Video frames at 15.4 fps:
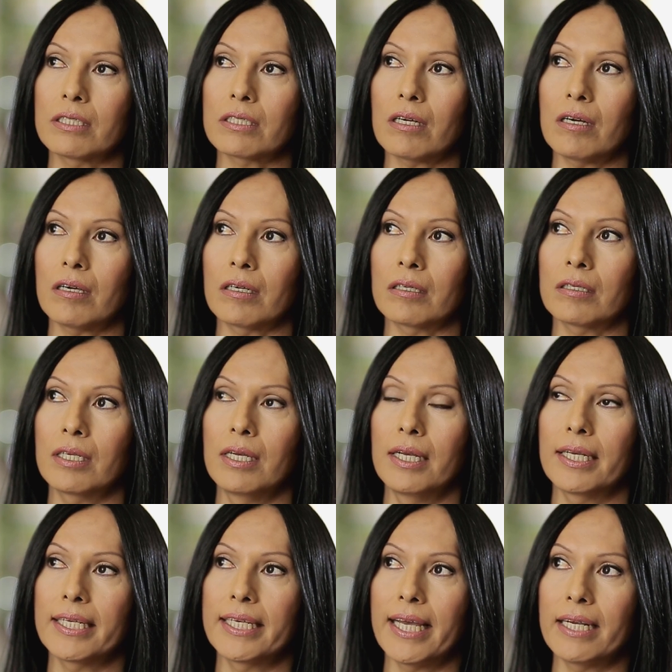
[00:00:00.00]
are:
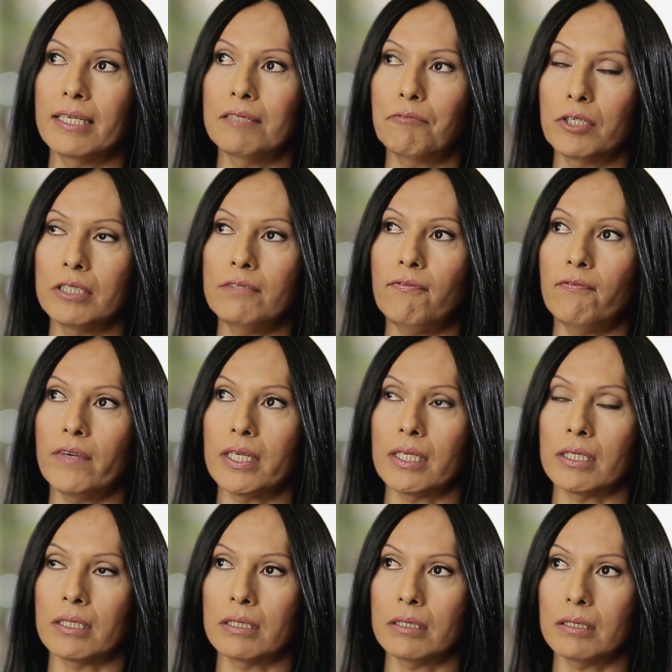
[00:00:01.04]
get in where you fit
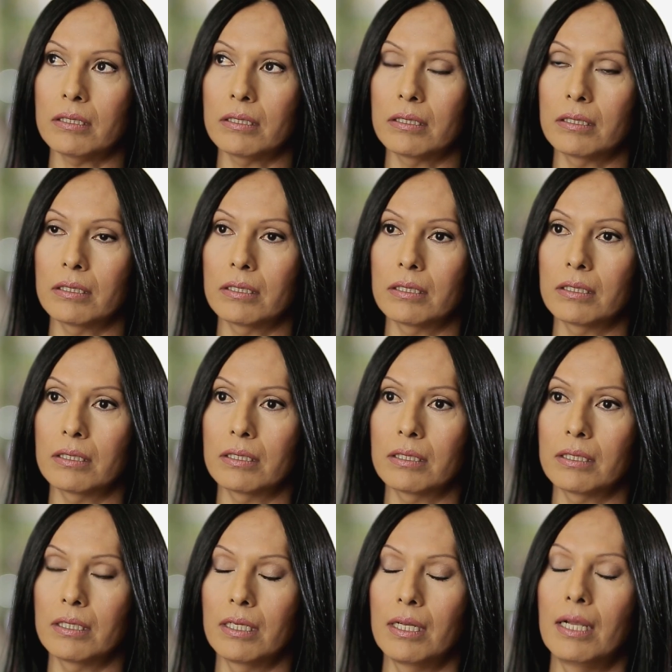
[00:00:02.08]
in,
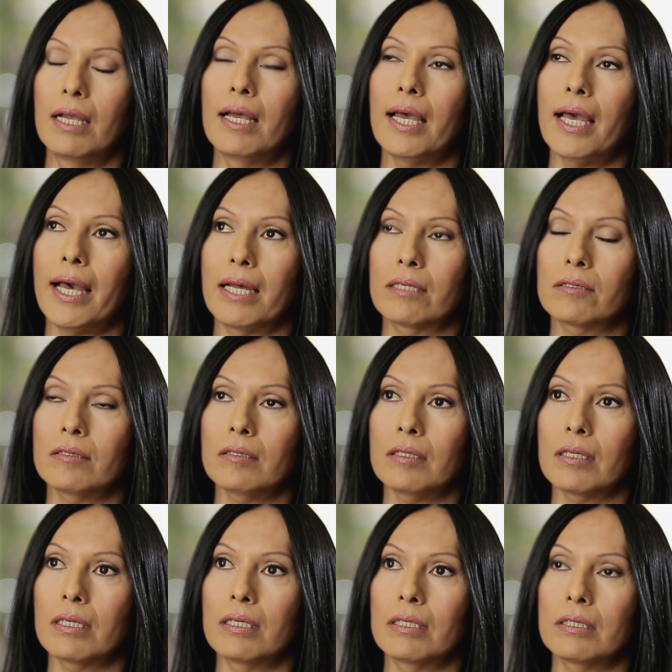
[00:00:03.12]
handle
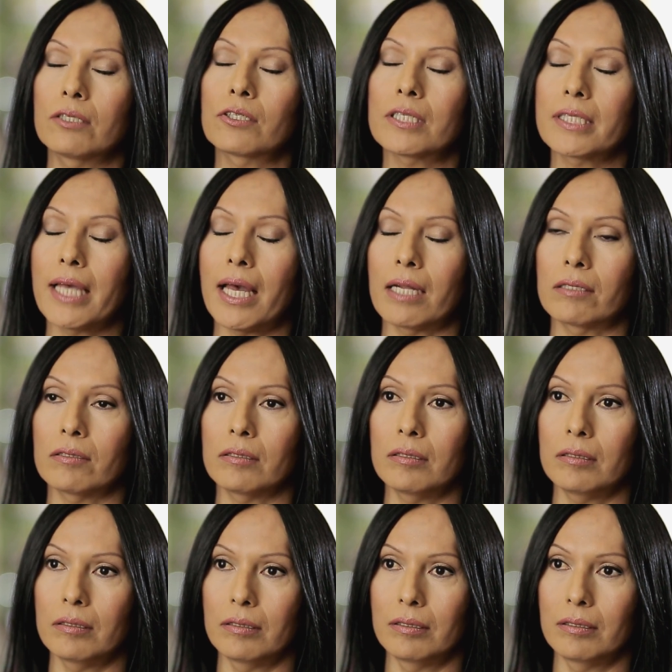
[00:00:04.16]
your scandal,